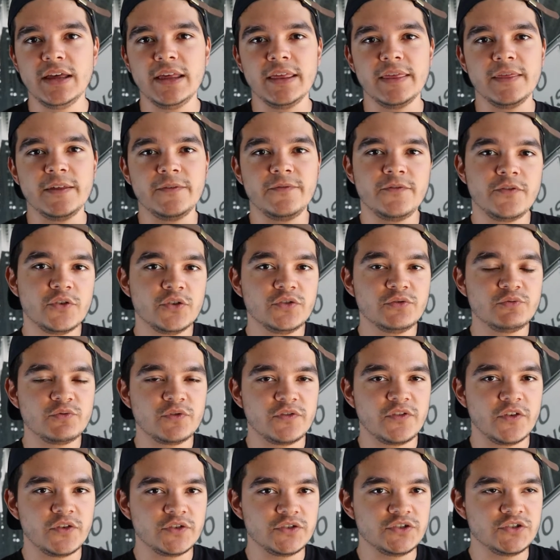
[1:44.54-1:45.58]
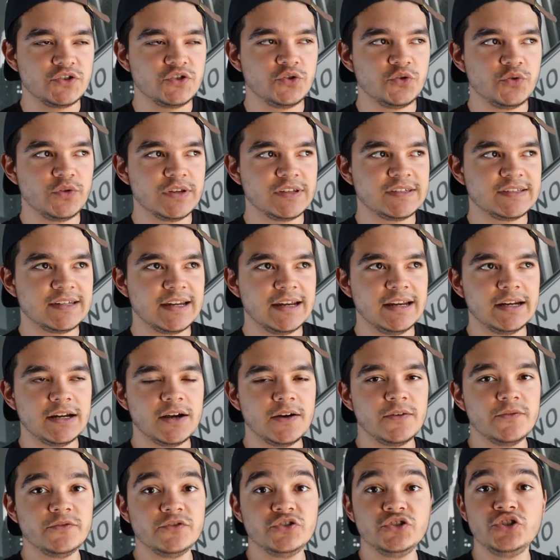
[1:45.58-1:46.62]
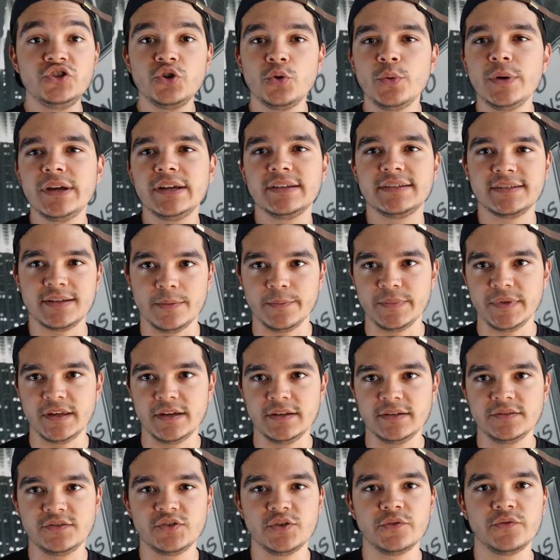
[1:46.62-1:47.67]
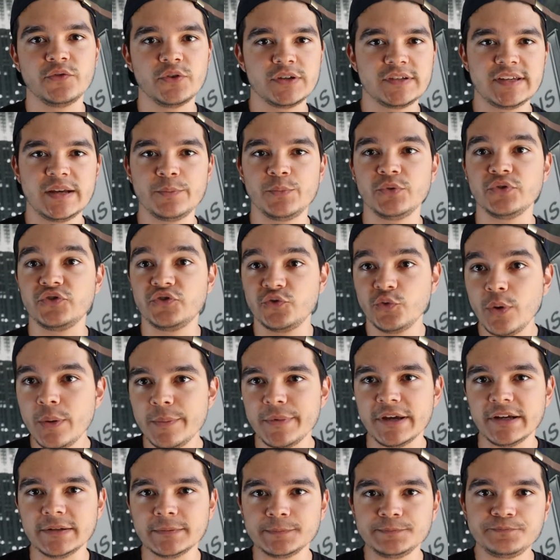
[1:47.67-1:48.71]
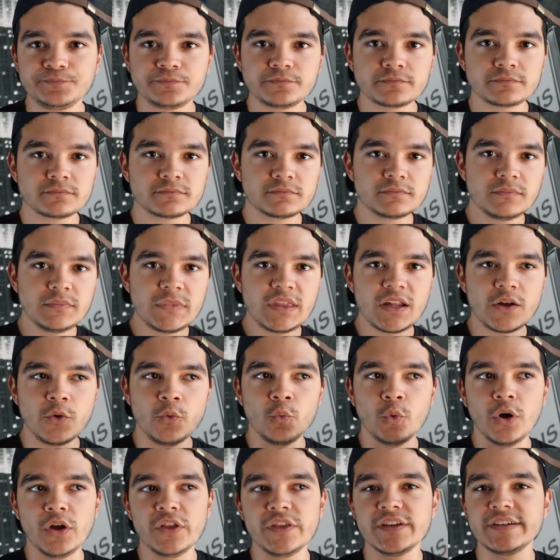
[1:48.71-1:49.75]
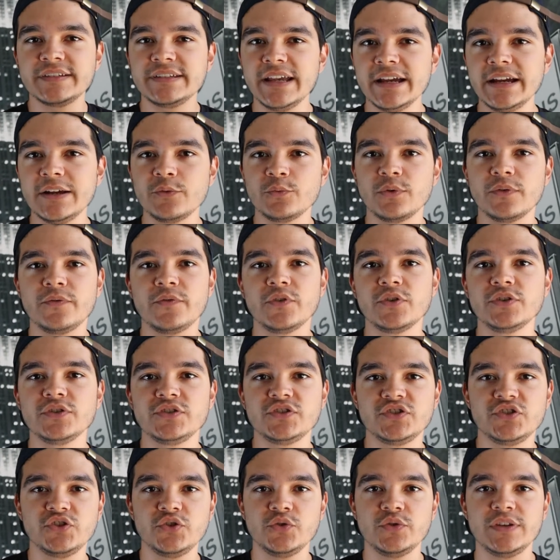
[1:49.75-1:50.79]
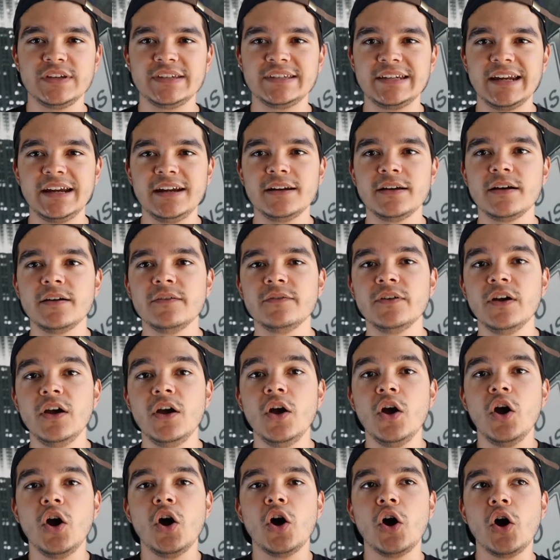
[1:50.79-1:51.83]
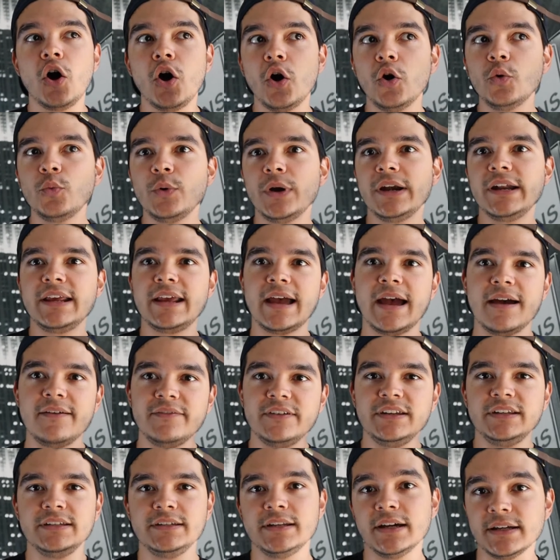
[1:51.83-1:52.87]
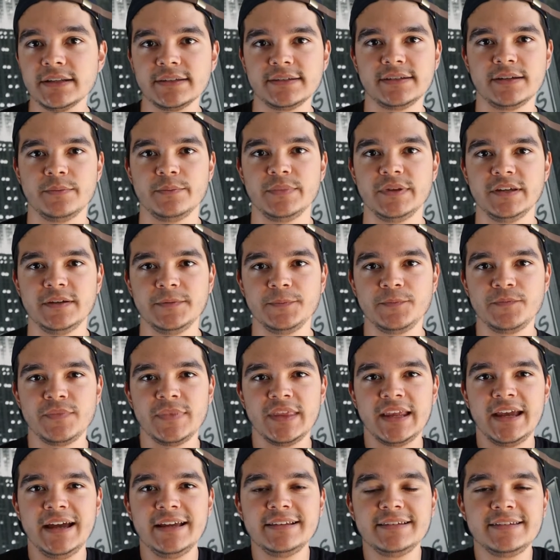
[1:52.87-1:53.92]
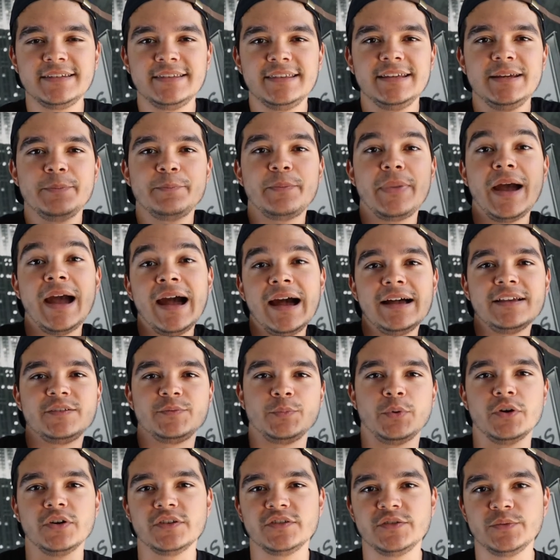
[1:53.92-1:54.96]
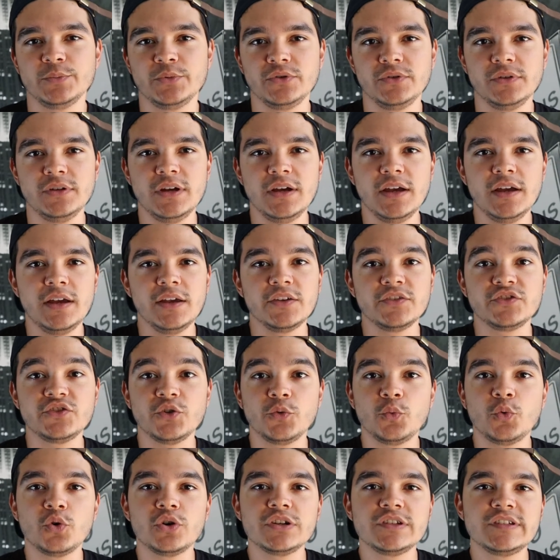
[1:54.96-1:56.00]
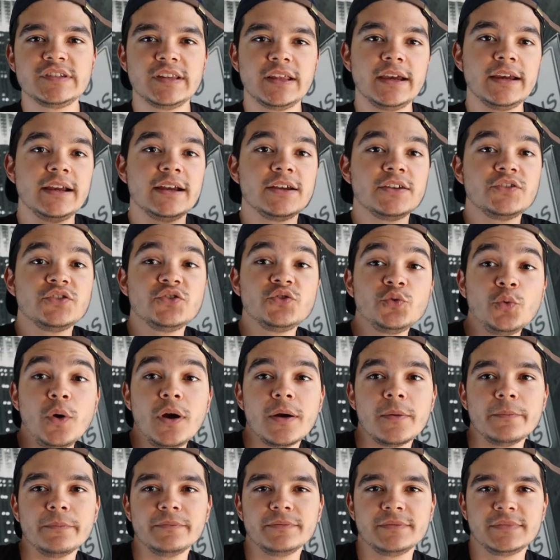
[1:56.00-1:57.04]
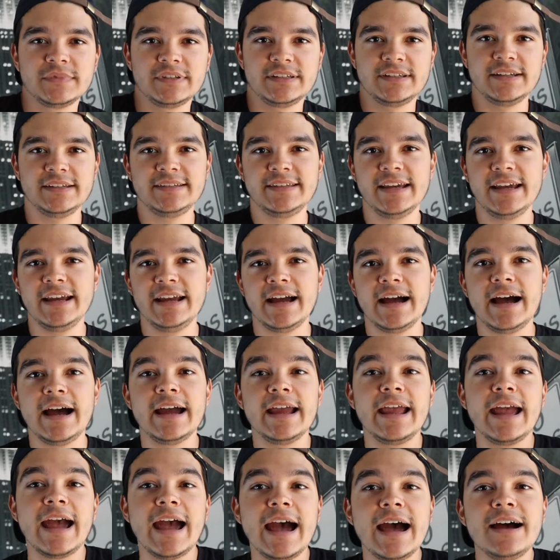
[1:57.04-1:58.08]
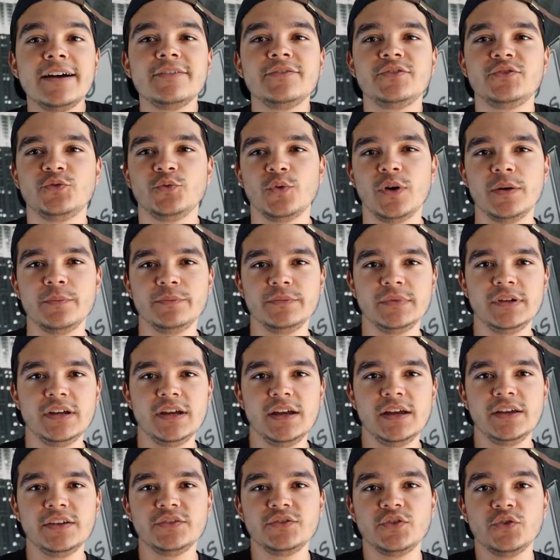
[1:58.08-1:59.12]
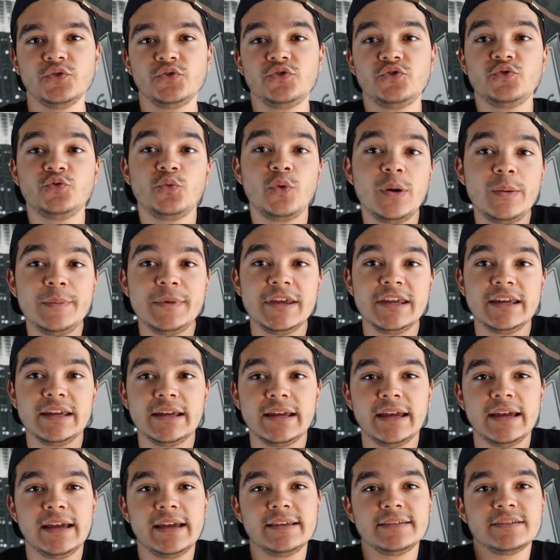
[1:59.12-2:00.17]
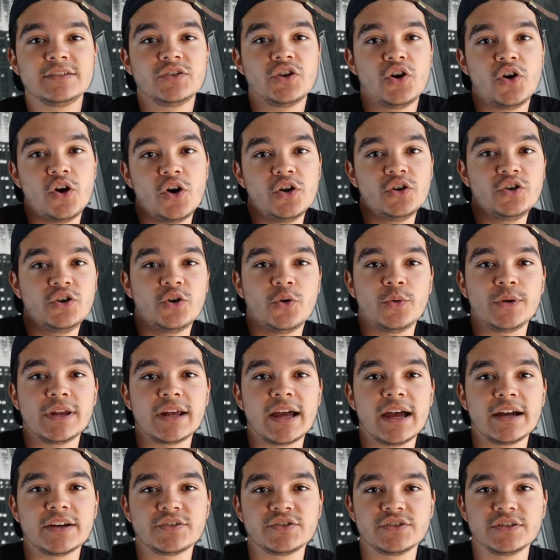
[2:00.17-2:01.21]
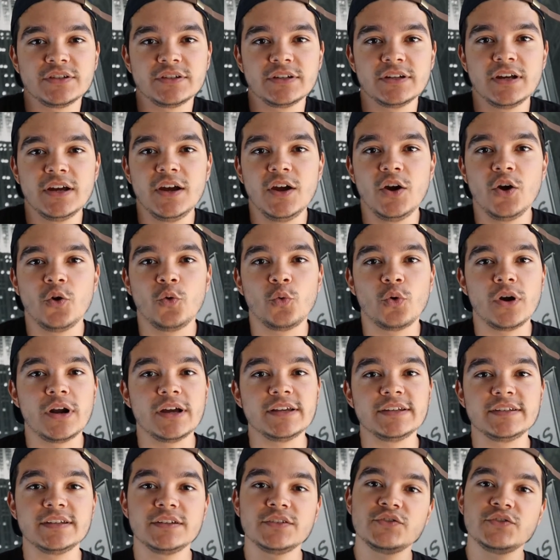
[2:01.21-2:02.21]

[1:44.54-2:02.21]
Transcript: The first refers to the state of doing something, so for example swimming, while the second refers to the state of already having done something, hence the past participle. So words like swum, to say I have swum. So swimming is an ongoing action, whereas